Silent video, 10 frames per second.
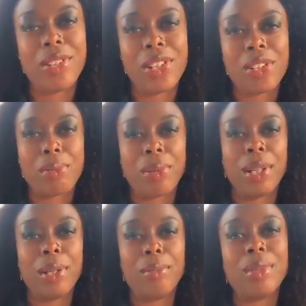Breezy
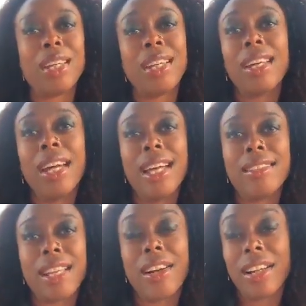Supreme
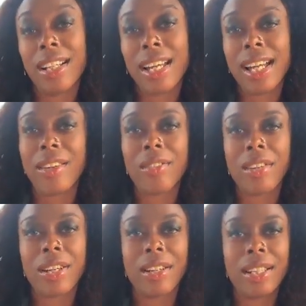and Zaria had a
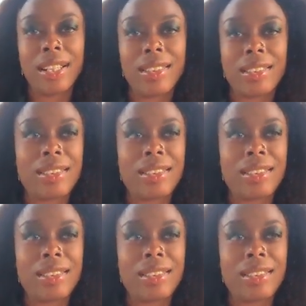very